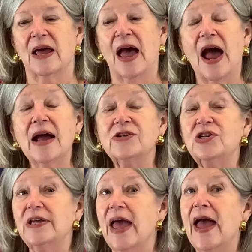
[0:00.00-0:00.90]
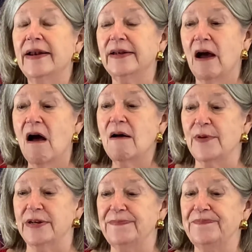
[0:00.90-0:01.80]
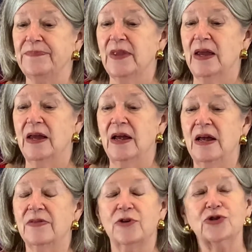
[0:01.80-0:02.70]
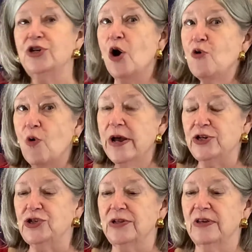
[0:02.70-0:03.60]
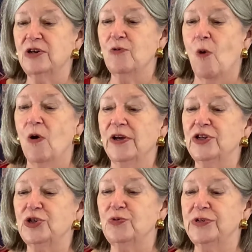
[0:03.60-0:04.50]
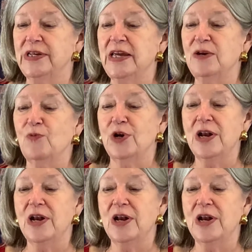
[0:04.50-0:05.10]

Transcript: actually had in common. There's no question that New Orleans cuisine would